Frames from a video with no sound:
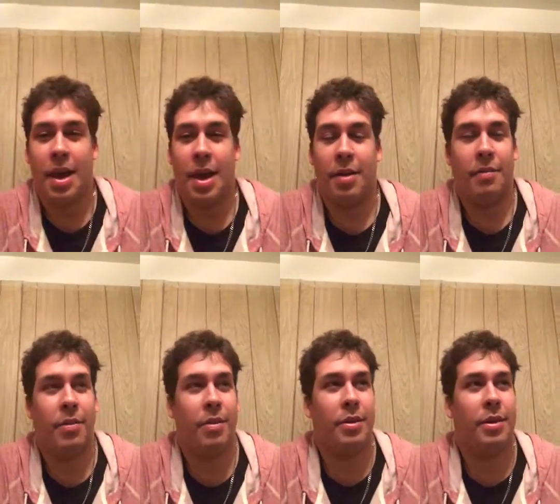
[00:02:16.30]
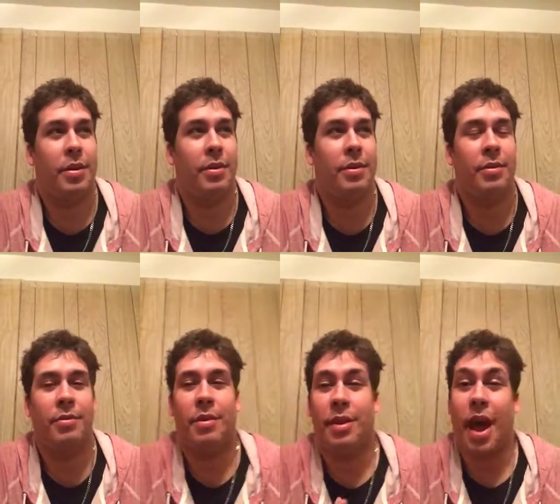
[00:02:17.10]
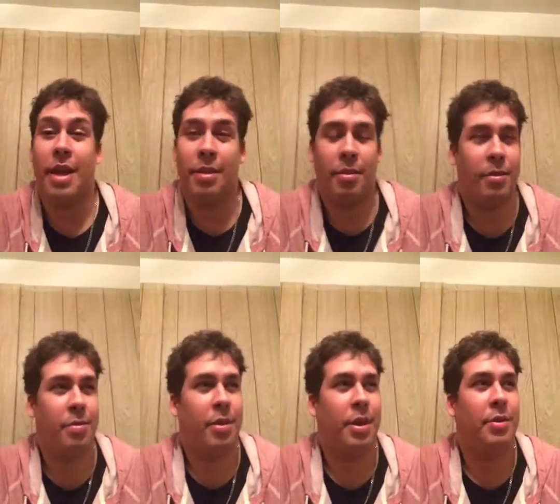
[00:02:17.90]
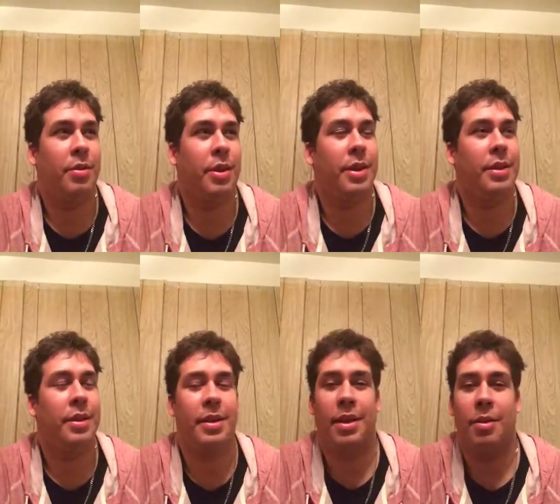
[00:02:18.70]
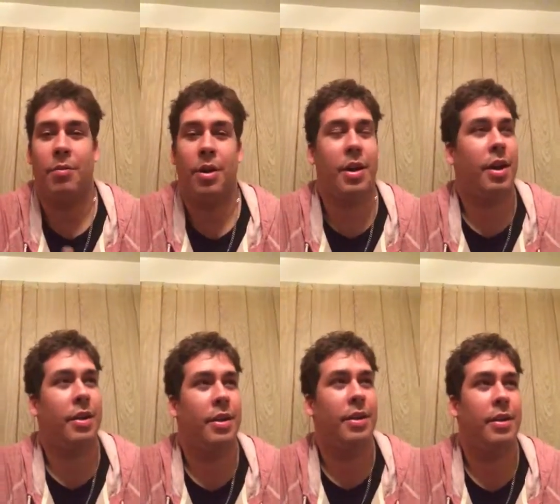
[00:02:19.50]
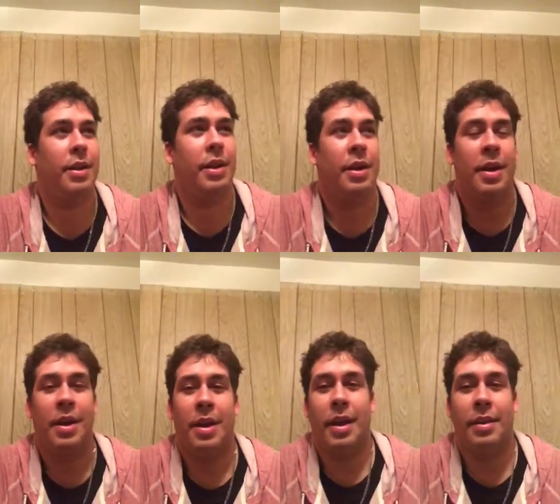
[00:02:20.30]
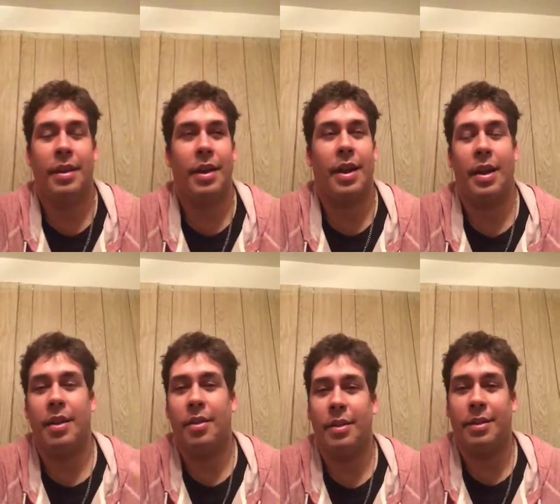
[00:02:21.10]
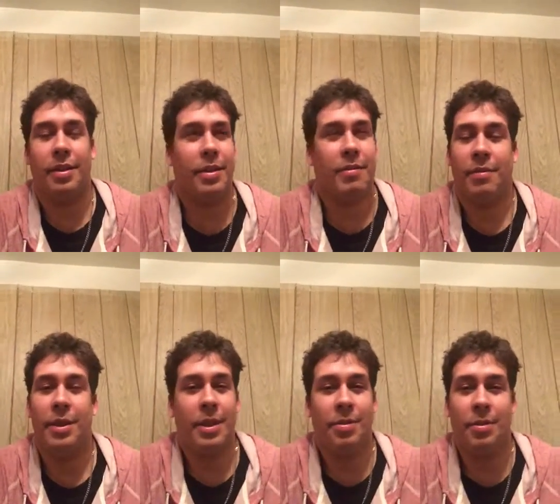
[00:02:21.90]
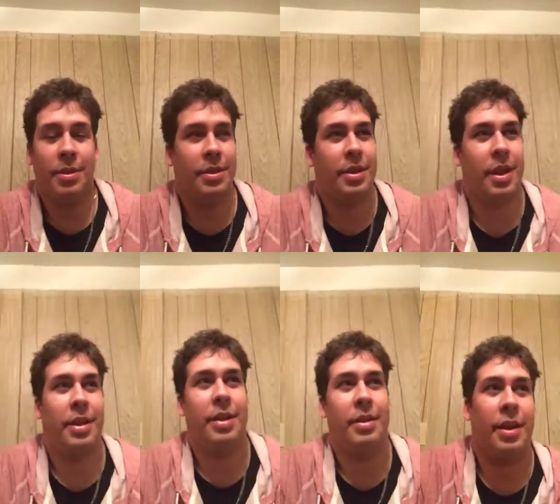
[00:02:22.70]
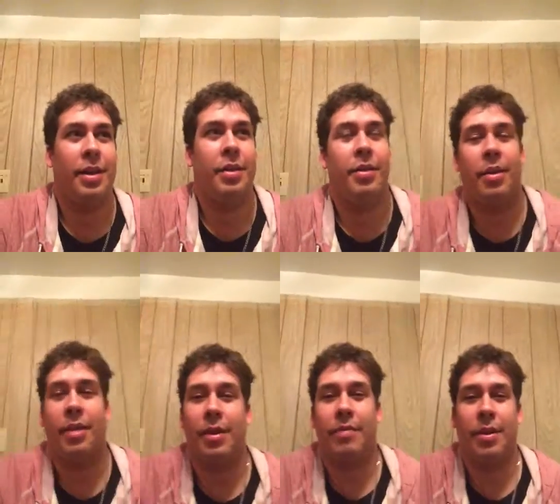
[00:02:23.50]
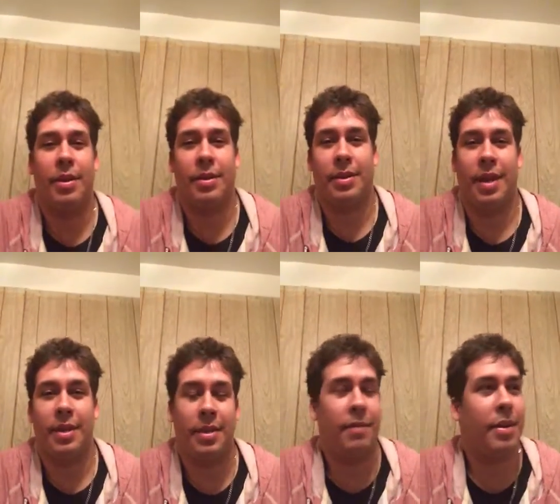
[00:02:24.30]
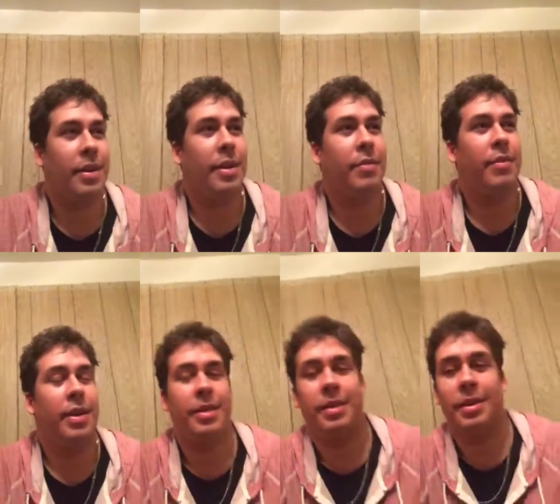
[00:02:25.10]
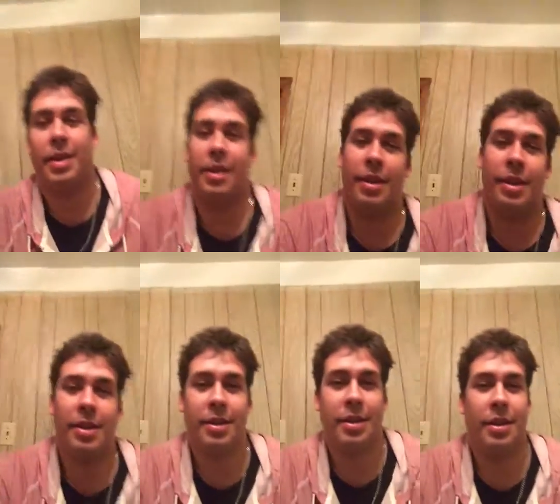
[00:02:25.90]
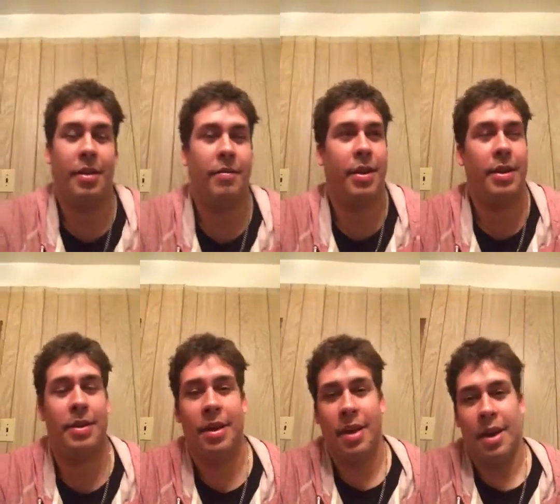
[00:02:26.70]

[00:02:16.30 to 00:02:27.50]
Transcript: And of course, it also, what I thought was pretty cool, you get to see like Wakandia, like, as like, you know, it's a really cool society, like, you know, like very scientifically advanced and technologically advanced.